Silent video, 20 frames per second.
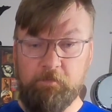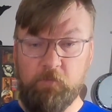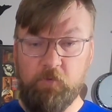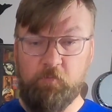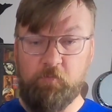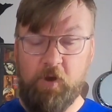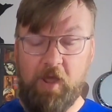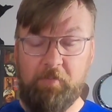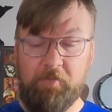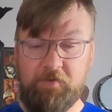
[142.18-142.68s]

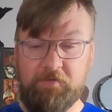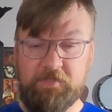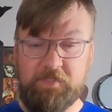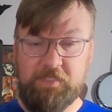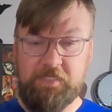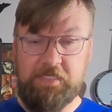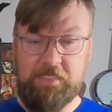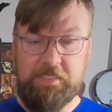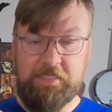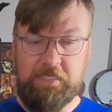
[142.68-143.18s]
You probably have
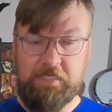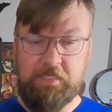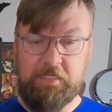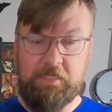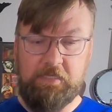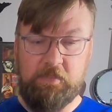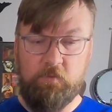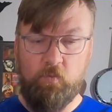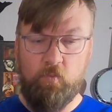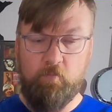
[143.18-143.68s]
seen the
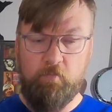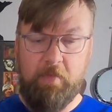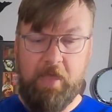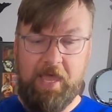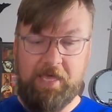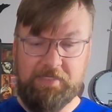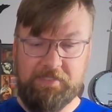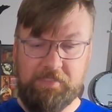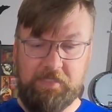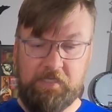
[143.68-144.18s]

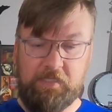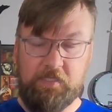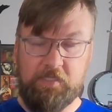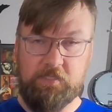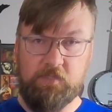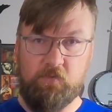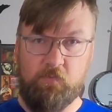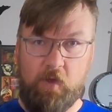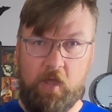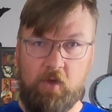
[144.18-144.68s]
masks like
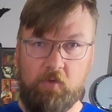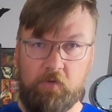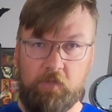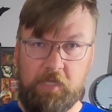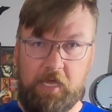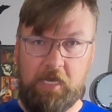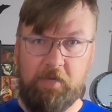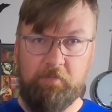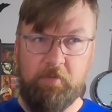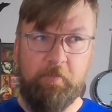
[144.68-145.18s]
this around. A
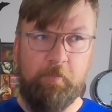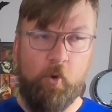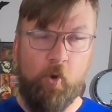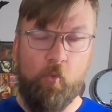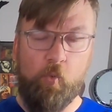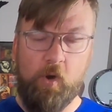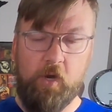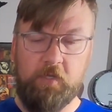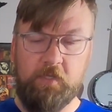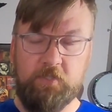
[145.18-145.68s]
lot of people are
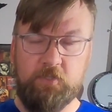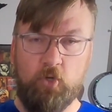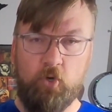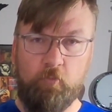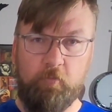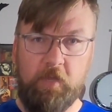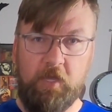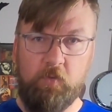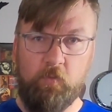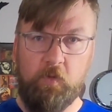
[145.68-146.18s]
wearing these
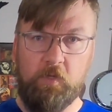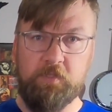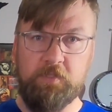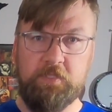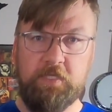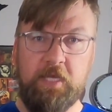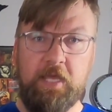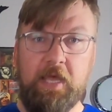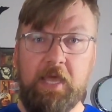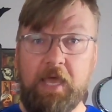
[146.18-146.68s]
homemade
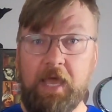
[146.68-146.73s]
ones.